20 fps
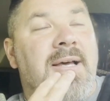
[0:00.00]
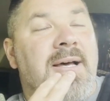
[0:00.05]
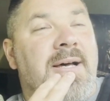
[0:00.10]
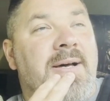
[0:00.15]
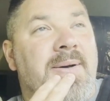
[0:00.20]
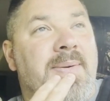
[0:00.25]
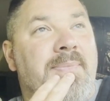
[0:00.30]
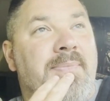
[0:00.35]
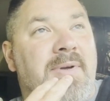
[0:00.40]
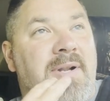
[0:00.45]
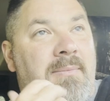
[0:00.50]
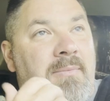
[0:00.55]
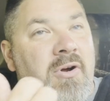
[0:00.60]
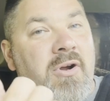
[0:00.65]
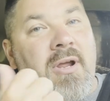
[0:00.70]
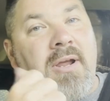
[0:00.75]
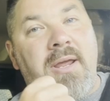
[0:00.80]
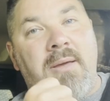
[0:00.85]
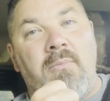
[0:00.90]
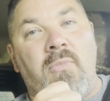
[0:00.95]
But I'm
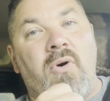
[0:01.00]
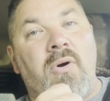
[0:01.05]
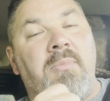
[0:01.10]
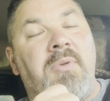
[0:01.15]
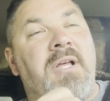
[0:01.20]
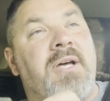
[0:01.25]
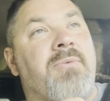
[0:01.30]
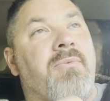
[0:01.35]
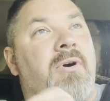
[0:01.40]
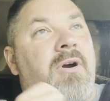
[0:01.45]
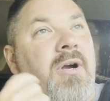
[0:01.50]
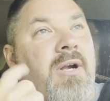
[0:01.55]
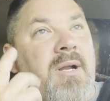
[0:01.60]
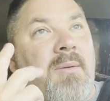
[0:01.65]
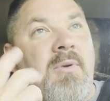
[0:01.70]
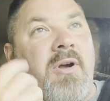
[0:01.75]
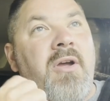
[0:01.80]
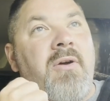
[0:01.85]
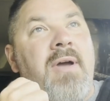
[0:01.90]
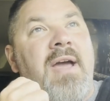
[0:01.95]
gonna go get more blood
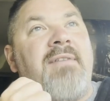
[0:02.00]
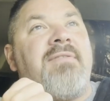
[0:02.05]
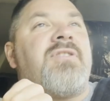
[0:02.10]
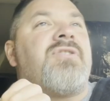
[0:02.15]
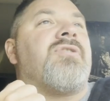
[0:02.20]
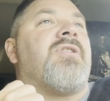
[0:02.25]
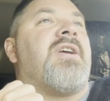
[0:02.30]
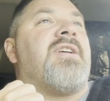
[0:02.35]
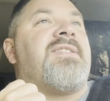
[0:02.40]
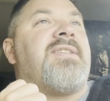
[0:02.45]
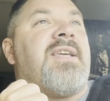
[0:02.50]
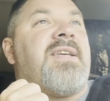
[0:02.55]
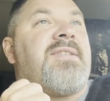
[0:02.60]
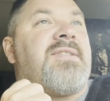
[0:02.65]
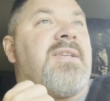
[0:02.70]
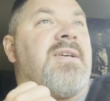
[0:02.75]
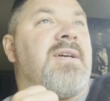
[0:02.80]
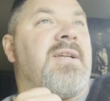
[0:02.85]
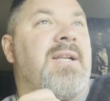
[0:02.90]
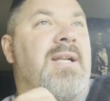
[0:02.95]
work. I'm gonna go have a stress
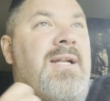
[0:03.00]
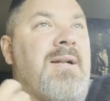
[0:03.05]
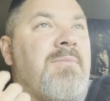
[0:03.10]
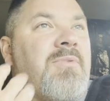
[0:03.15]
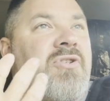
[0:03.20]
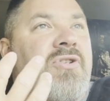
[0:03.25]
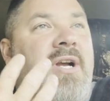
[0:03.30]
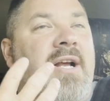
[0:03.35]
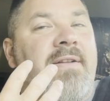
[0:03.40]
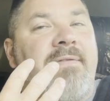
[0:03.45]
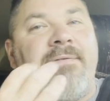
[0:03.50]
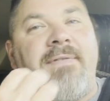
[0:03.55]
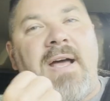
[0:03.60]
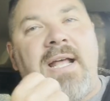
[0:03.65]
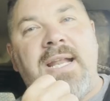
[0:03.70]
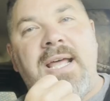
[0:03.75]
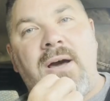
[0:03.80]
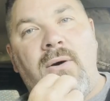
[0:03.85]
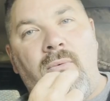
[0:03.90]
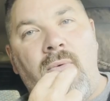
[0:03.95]
test done, and I'm gonna try to
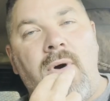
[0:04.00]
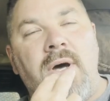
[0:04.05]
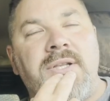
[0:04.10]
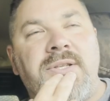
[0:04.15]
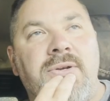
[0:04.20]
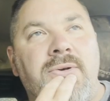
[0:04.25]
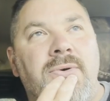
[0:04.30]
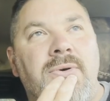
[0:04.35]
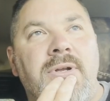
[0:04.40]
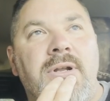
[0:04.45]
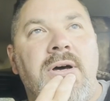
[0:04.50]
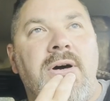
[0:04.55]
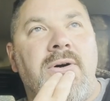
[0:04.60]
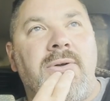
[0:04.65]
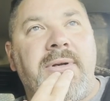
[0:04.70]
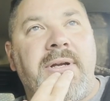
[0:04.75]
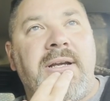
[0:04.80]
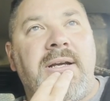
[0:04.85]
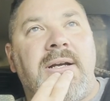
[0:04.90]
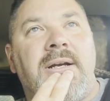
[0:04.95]
find out what's going
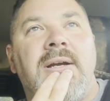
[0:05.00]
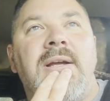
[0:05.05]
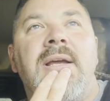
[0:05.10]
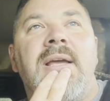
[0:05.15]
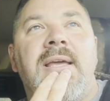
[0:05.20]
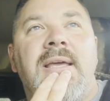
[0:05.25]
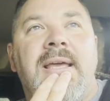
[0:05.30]
on here.